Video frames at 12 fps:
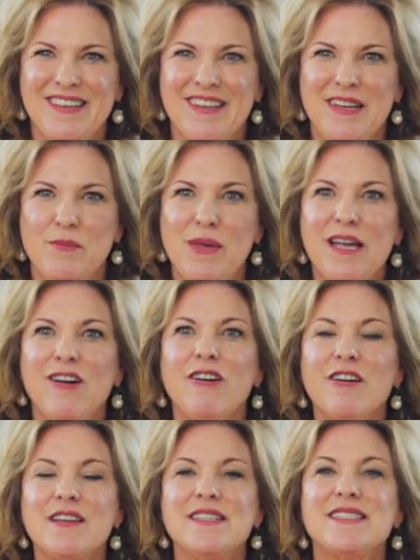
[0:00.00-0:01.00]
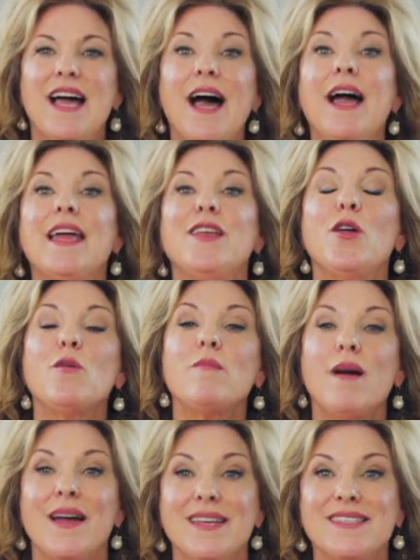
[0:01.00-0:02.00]
because I know
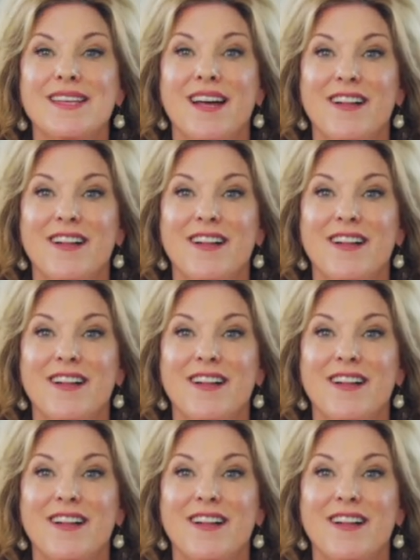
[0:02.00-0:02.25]
myself.